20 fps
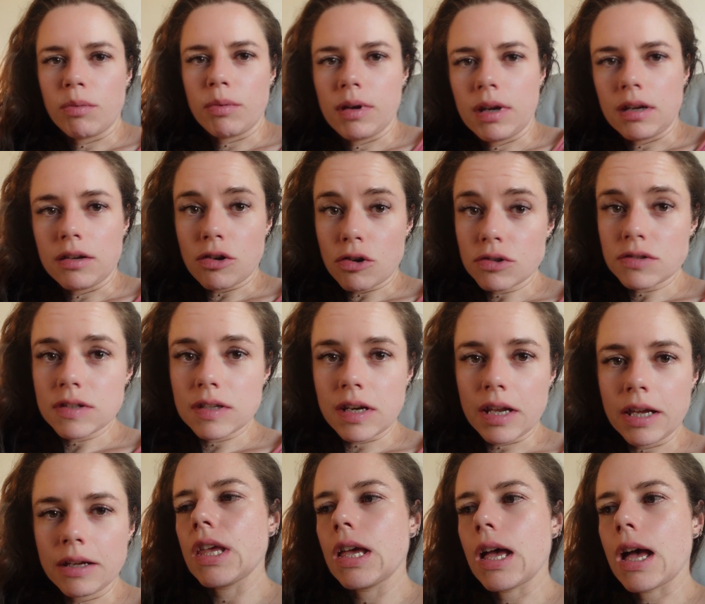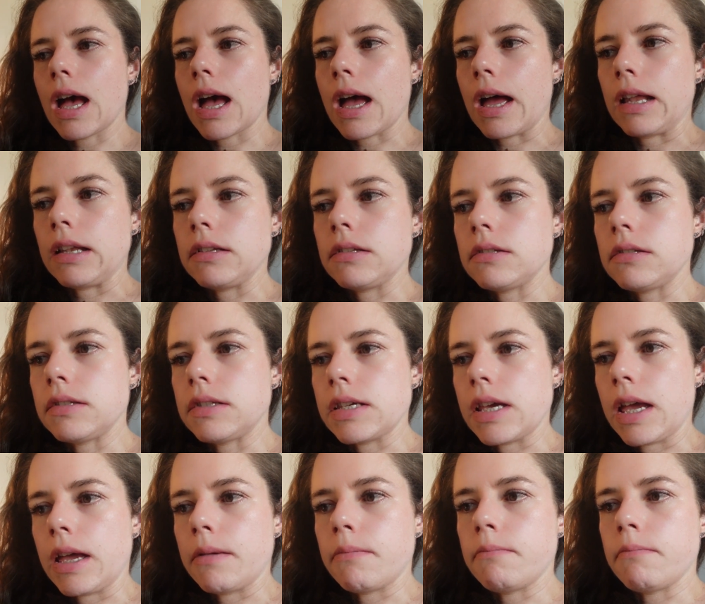were at nursery, and
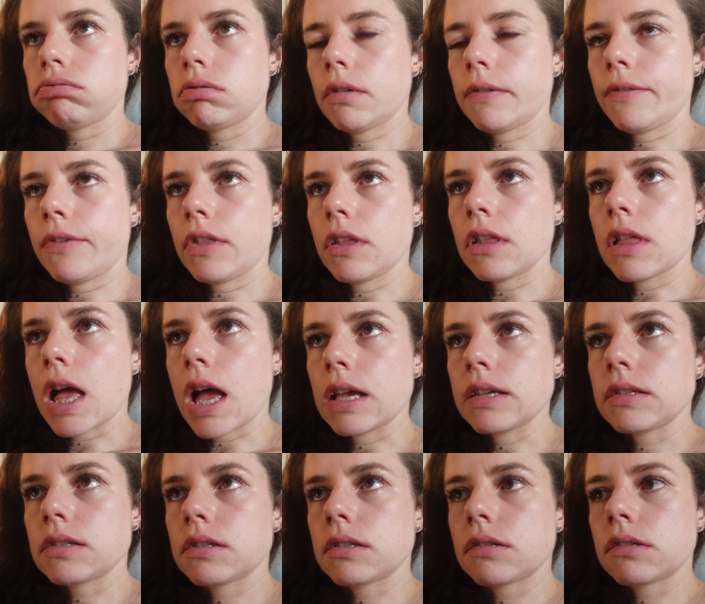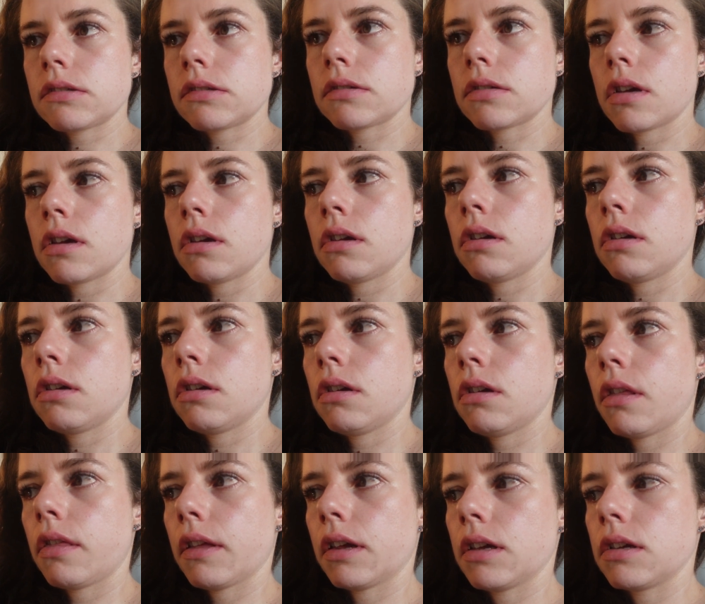for the last,
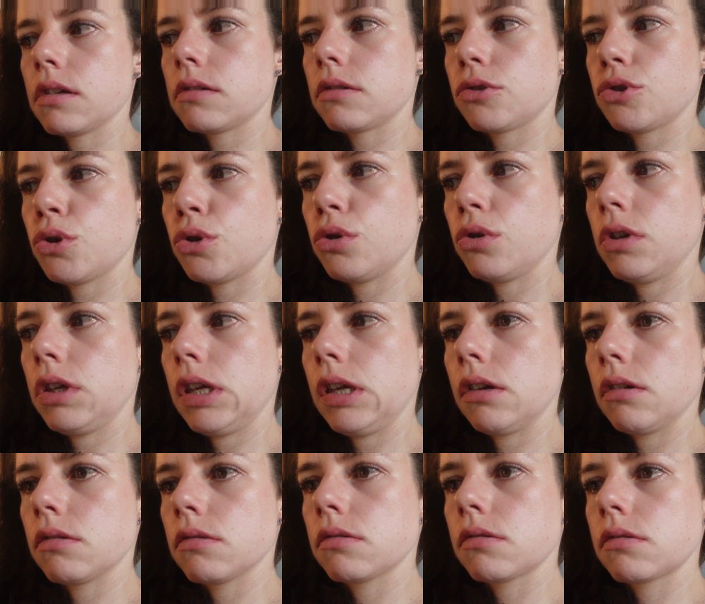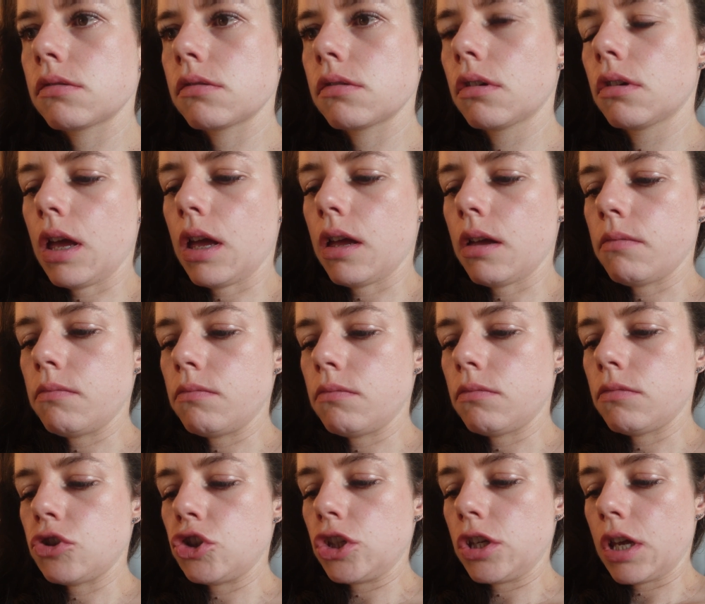I think it's 2 years,
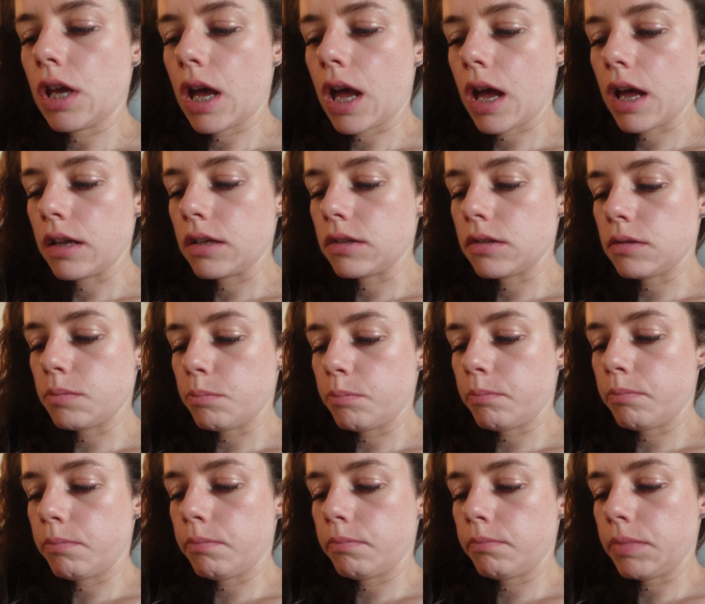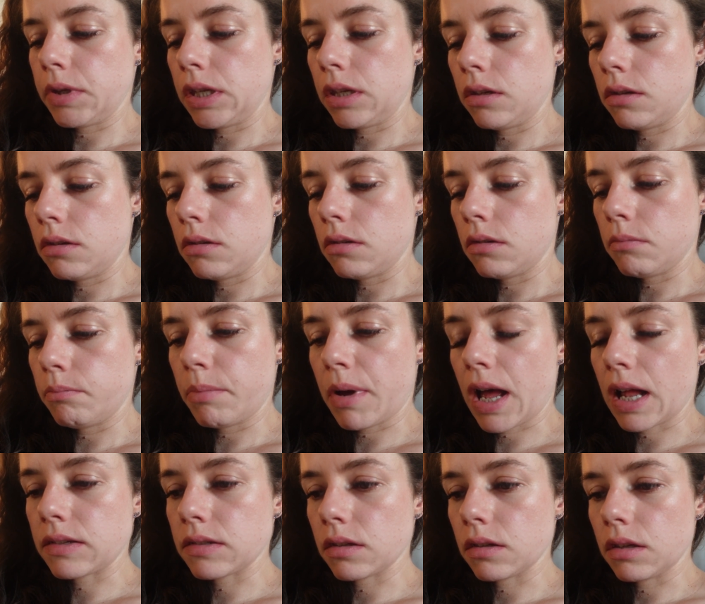she had been
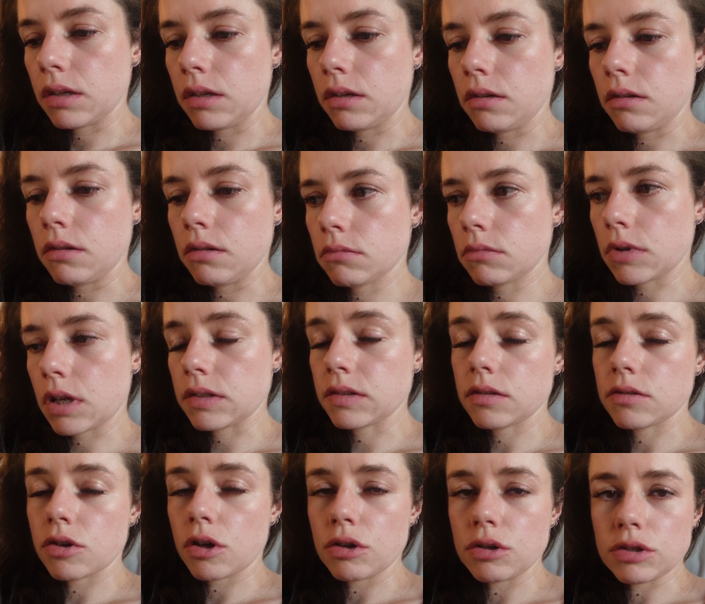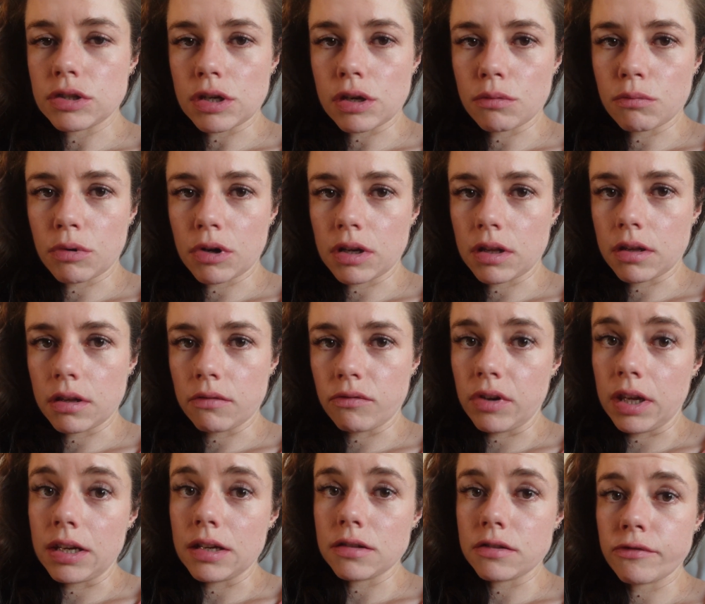battling, as it turns out, one of the
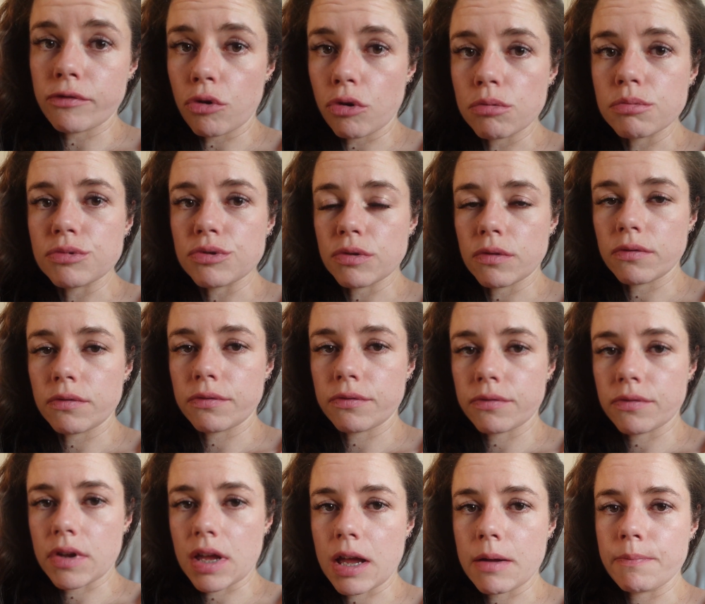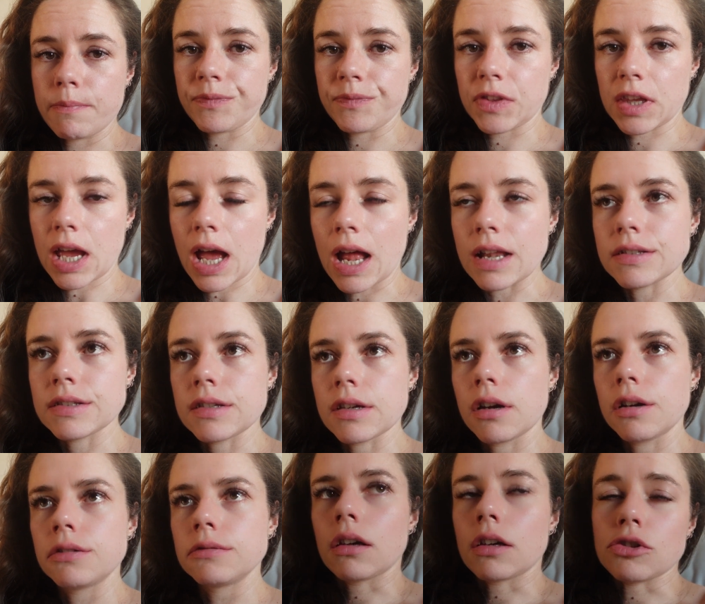rarest forms of
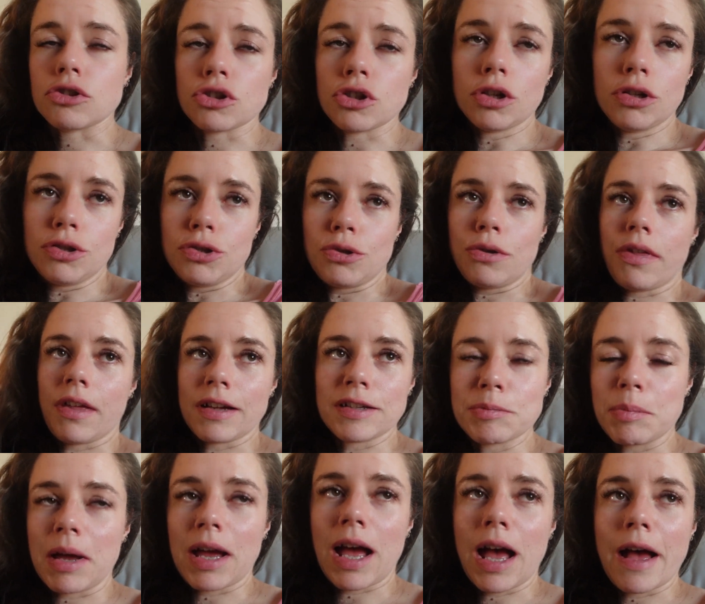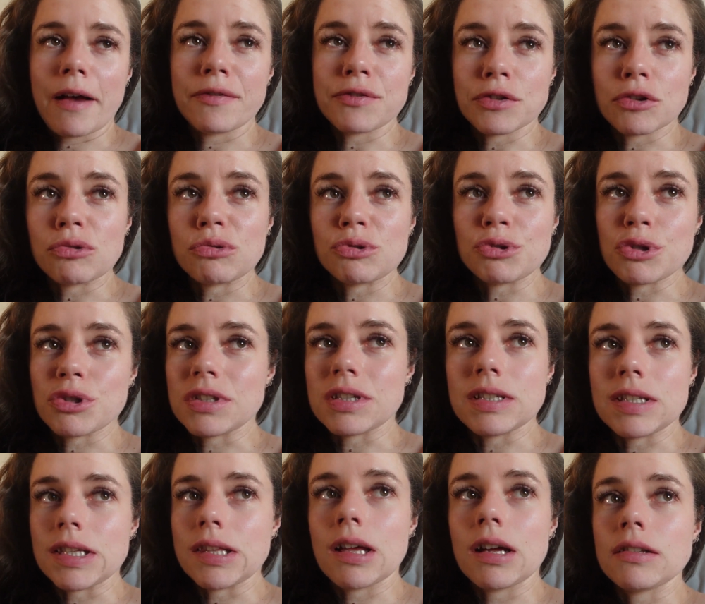cancer, because she couldn't do things by half. So I always used to
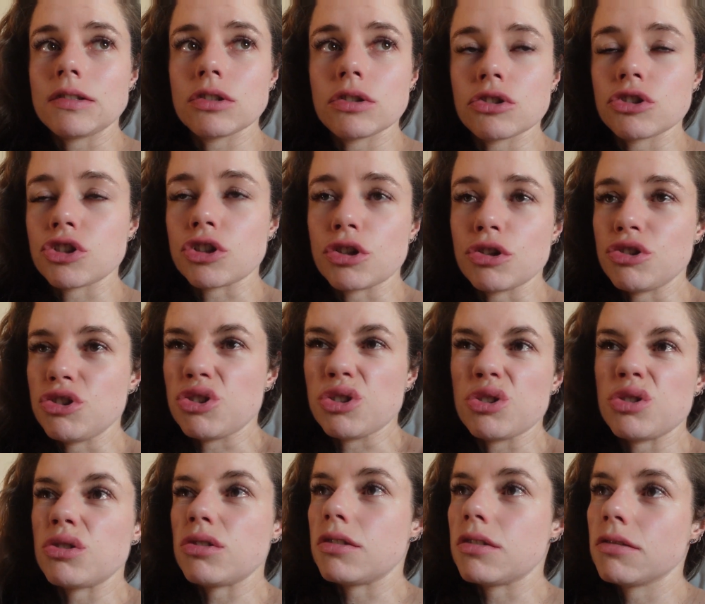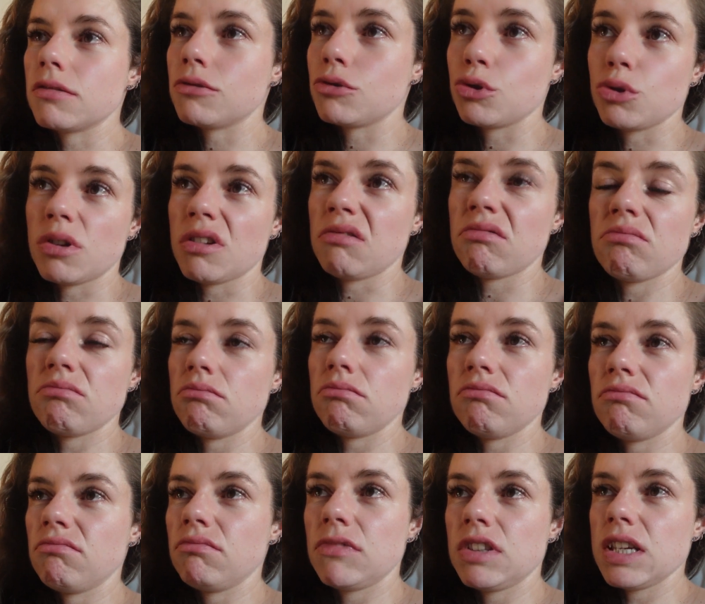say that to her, she couldn't just
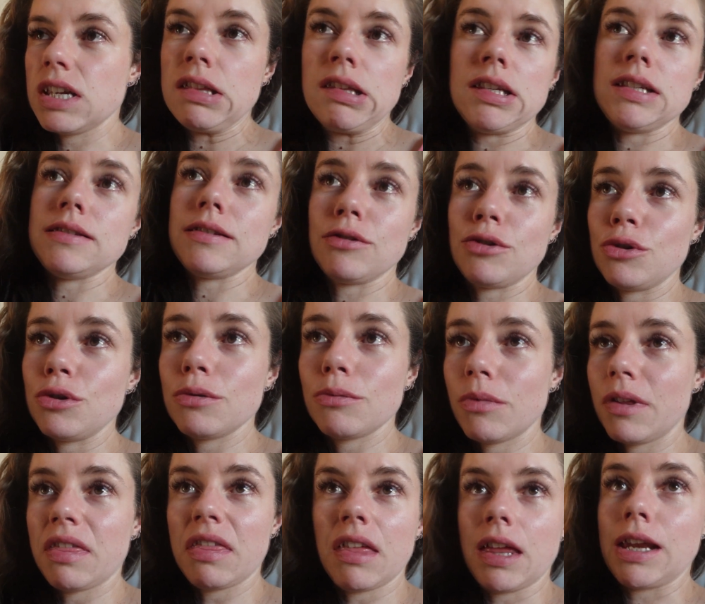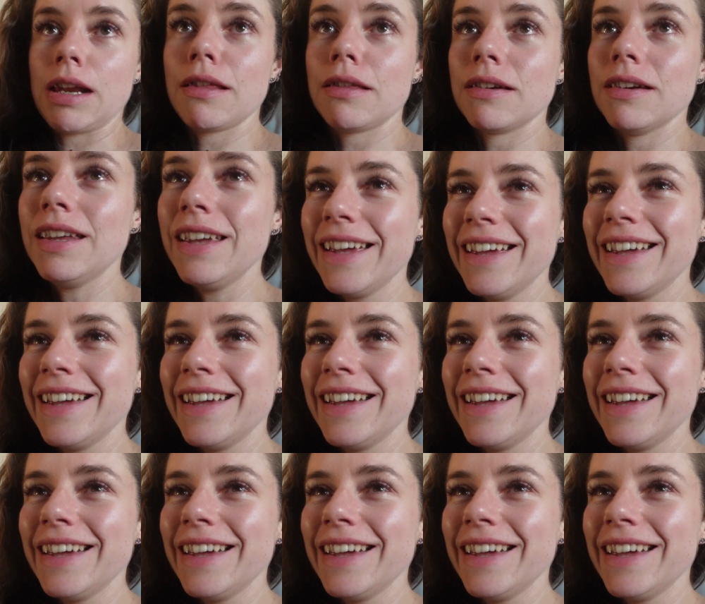take the easy route with anything.